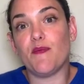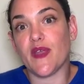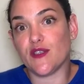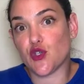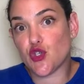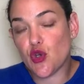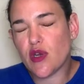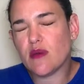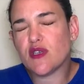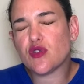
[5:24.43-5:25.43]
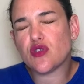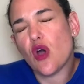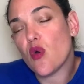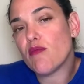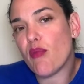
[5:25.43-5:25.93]
And sodium is
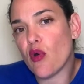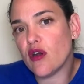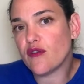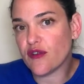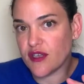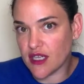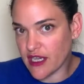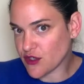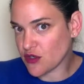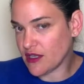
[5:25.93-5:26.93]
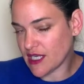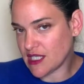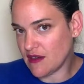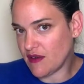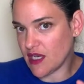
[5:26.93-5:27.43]
so important for the electrical
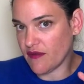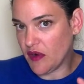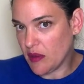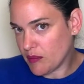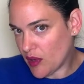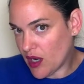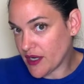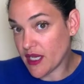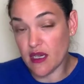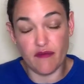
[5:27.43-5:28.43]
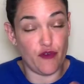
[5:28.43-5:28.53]
activity of our body,